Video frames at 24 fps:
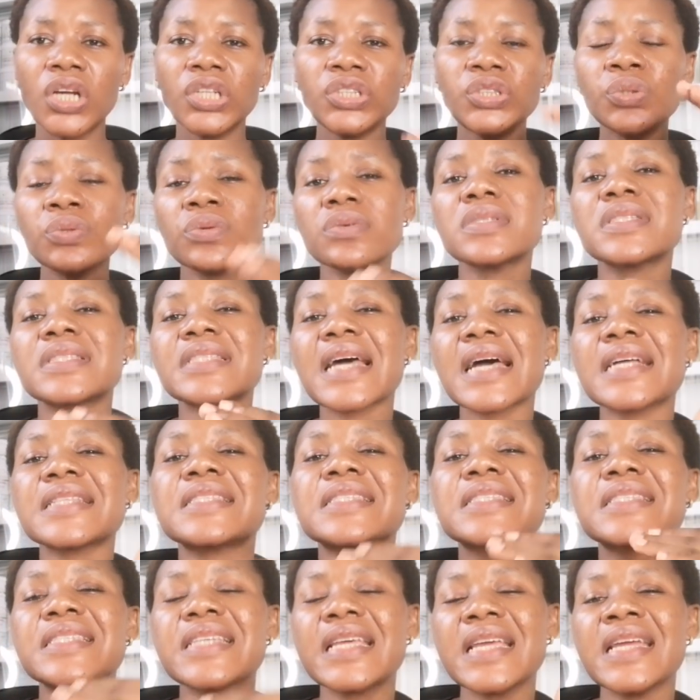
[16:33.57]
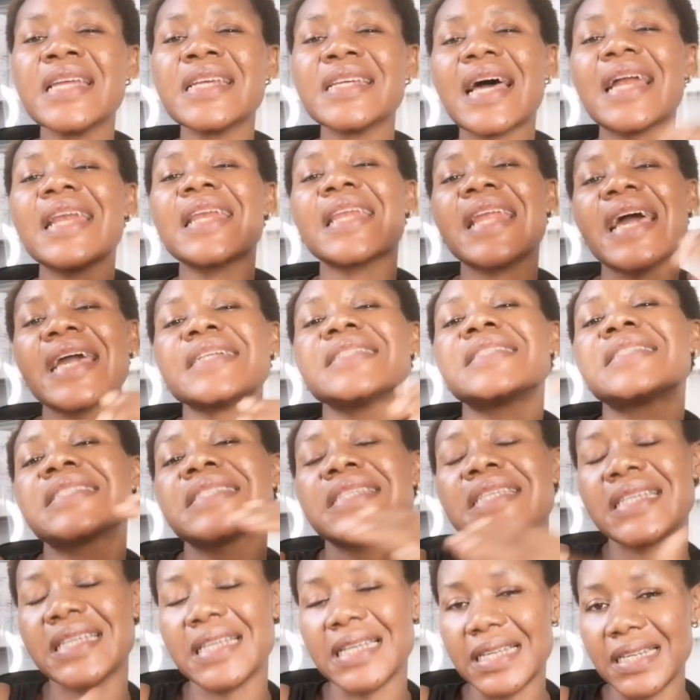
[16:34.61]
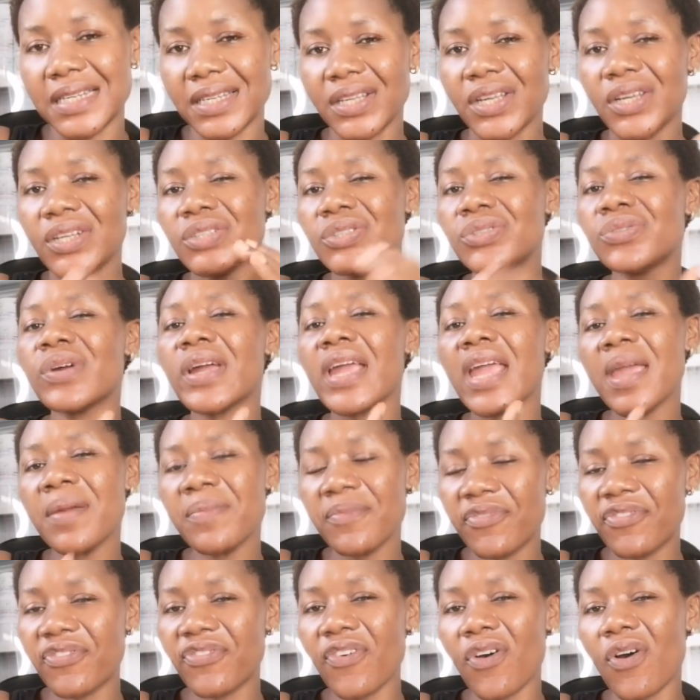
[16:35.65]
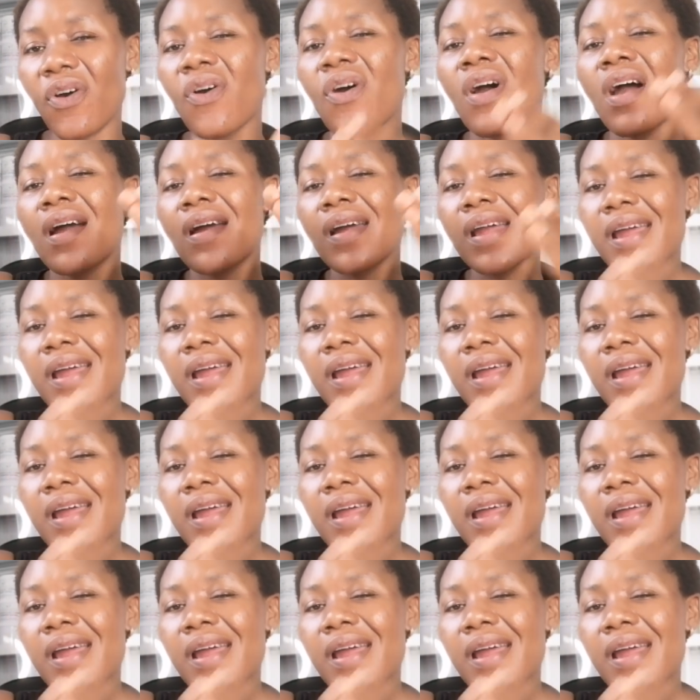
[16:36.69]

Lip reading: You will start seeing that light skin you aim for.